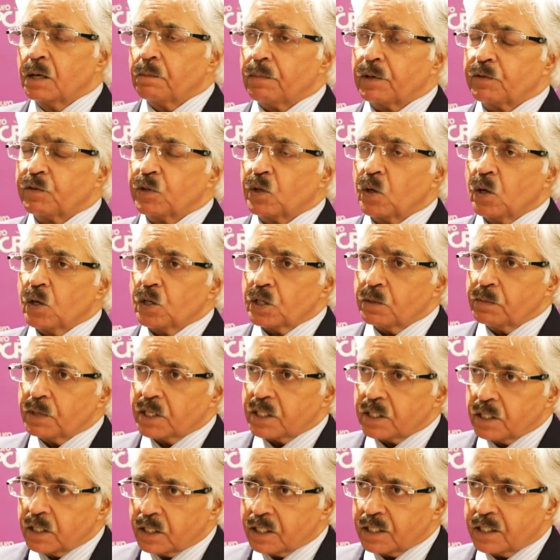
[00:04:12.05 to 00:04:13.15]
But we also
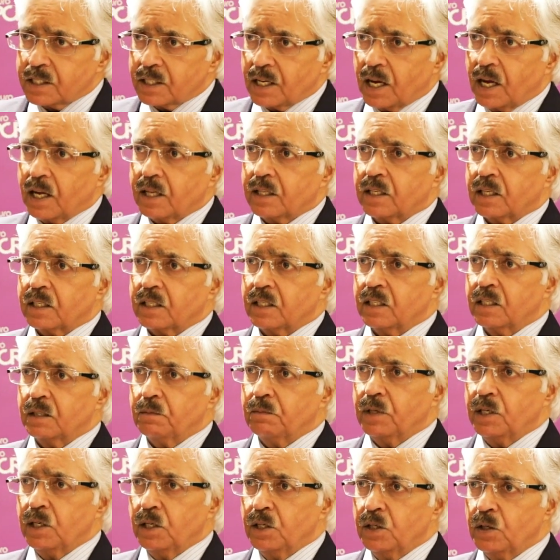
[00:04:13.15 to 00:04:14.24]
must understand that in the
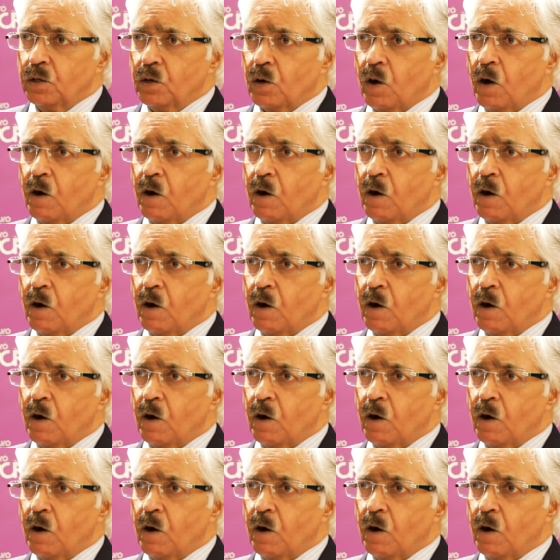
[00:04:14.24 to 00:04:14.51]
milieu